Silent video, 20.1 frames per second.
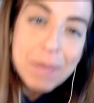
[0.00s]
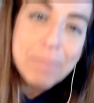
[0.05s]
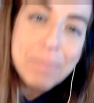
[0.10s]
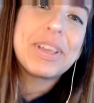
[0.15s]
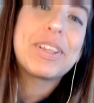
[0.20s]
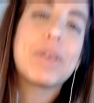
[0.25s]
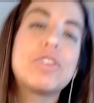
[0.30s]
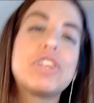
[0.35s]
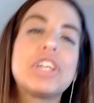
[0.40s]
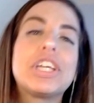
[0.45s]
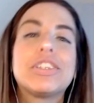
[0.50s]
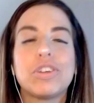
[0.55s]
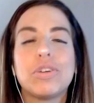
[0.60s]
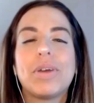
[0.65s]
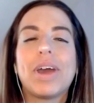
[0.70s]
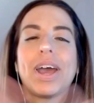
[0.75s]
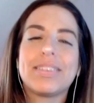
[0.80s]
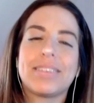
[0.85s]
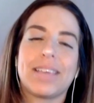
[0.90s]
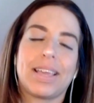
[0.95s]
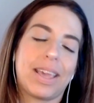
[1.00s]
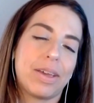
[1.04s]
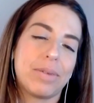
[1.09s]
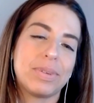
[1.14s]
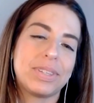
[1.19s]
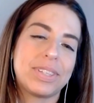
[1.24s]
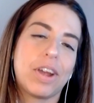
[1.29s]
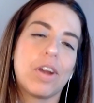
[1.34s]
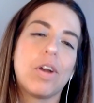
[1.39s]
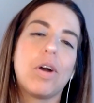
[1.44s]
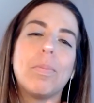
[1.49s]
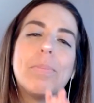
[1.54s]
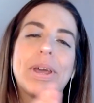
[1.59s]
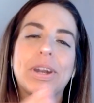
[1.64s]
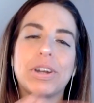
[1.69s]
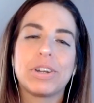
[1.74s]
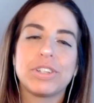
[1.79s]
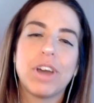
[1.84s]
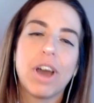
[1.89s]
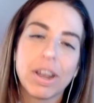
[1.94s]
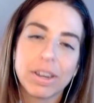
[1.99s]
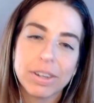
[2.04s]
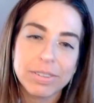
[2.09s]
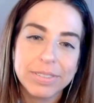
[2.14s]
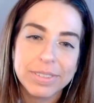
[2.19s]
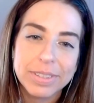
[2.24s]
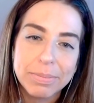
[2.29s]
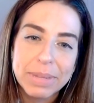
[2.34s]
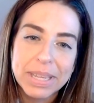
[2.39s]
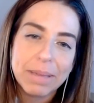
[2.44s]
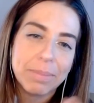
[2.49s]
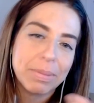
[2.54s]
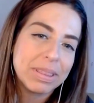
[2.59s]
Because especially cause you guys, like I always say, are all better talkers than me.